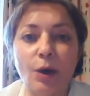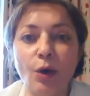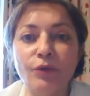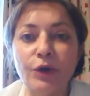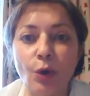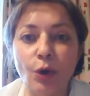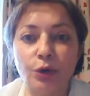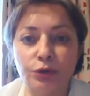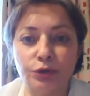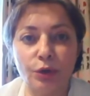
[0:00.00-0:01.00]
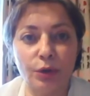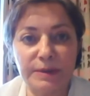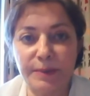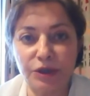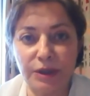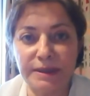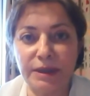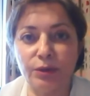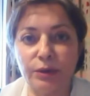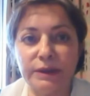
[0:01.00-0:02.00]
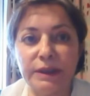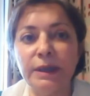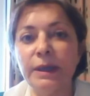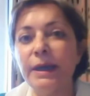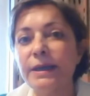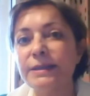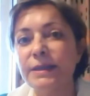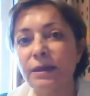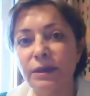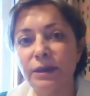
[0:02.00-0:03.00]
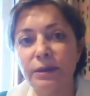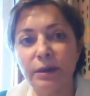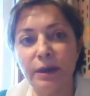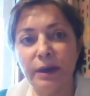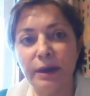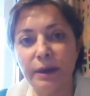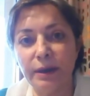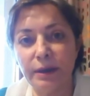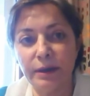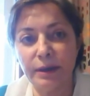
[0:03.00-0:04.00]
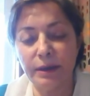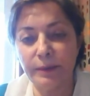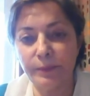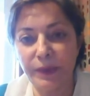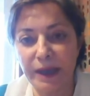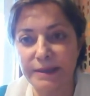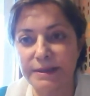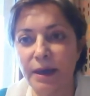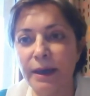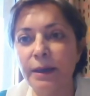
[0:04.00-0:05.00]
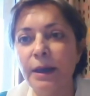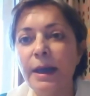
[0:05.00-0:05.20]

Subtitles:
overall control, especially security, is under Israel.